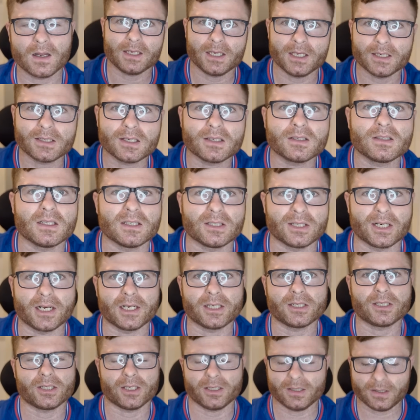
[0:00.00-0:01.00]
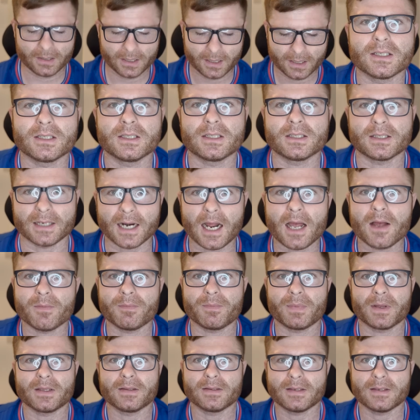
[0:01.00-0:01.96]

Here's a suggestion. Strip